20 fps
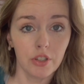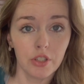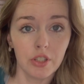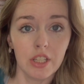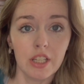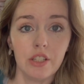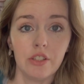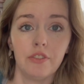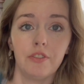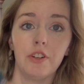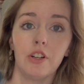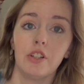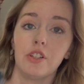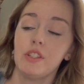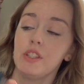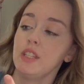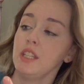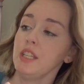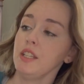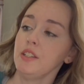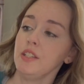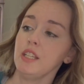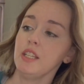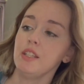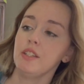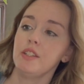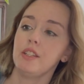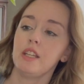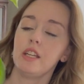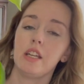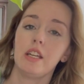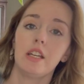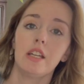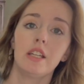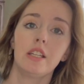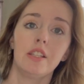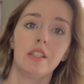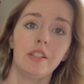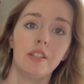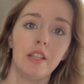things first, this is the
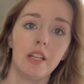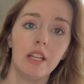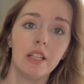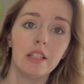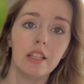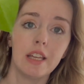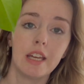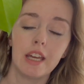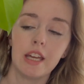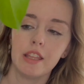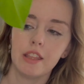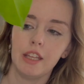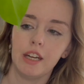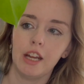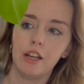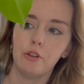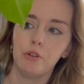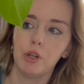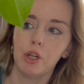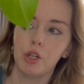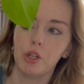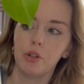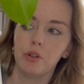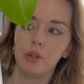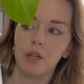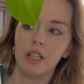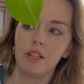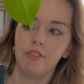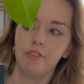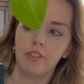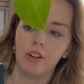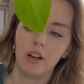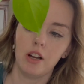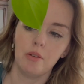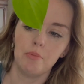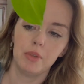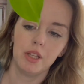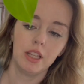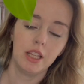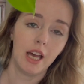seedling that I grew
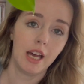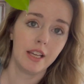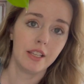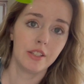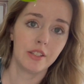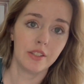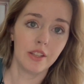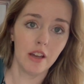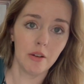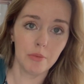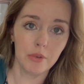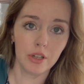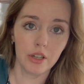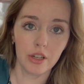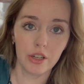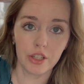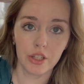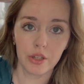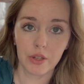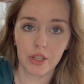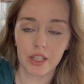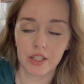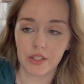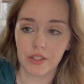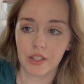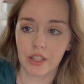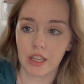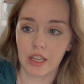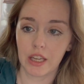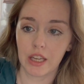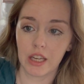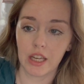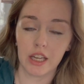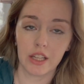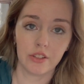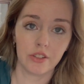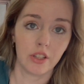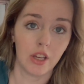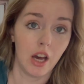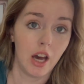from last summer. You can see
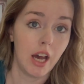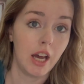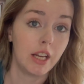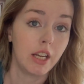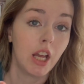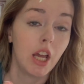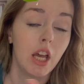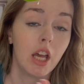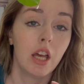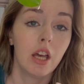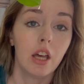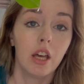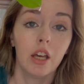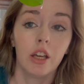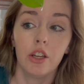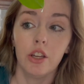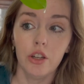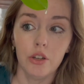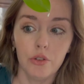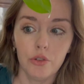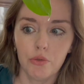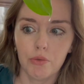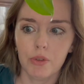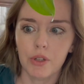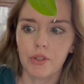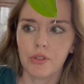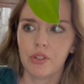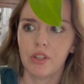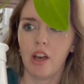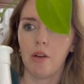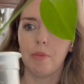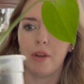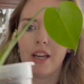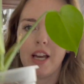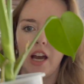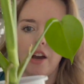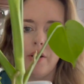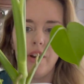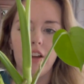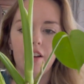it's got huge roots coming
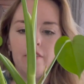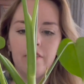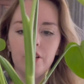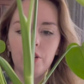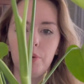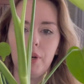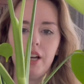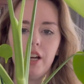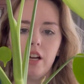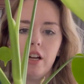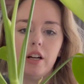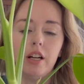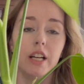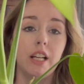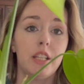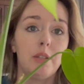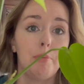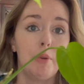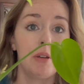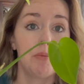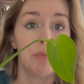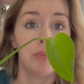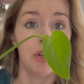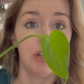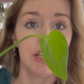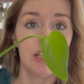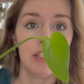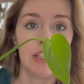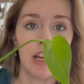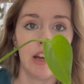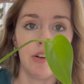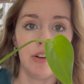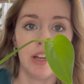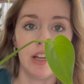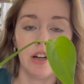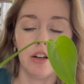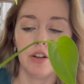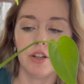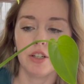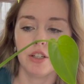out everywhere. It's been putting down
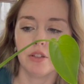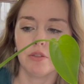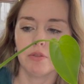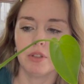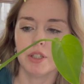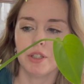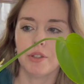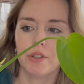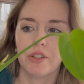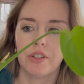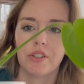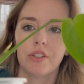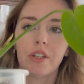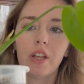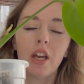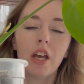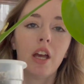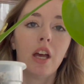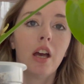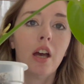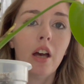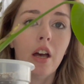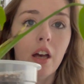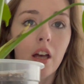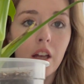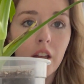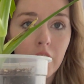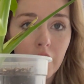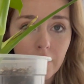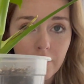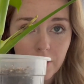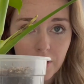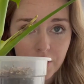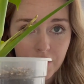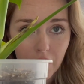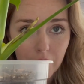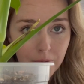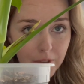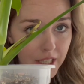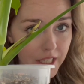aerial roots. For
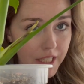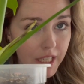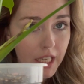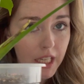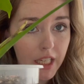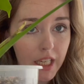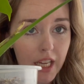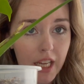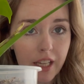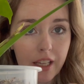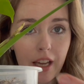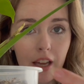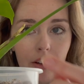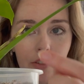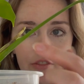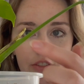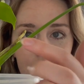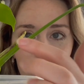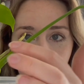some reason, it can't figure